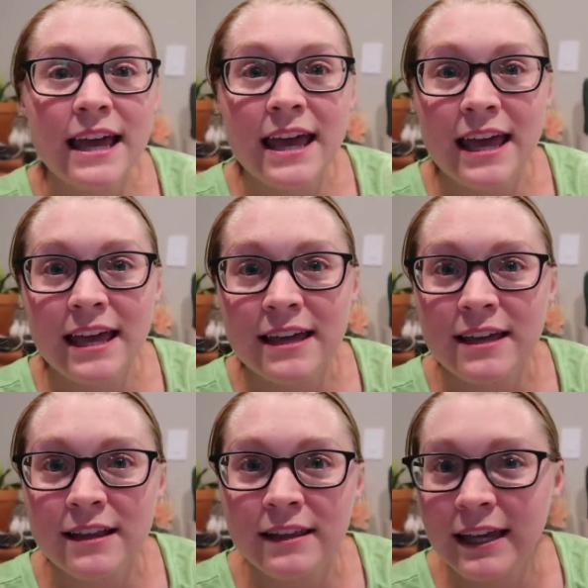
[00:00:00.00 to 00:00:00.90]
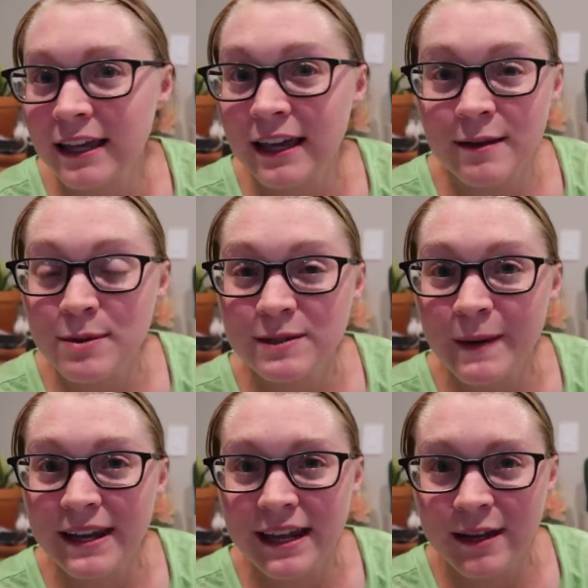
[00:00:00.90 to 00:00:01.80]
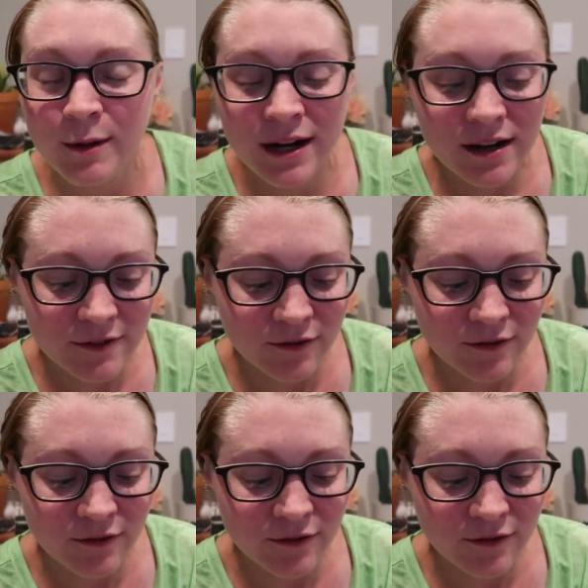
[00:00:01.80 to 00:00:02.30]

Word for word: a, like it can be spent anywhere,